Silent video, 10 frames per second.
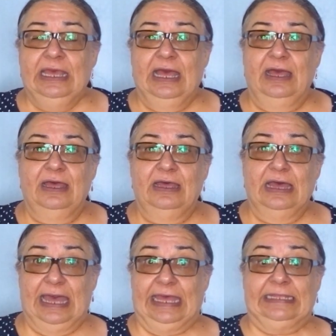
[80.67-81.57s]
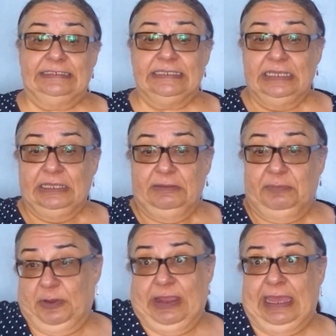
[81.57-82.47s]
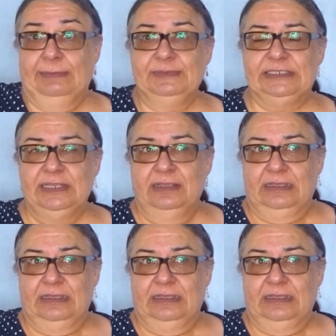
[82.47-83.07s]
and perhaps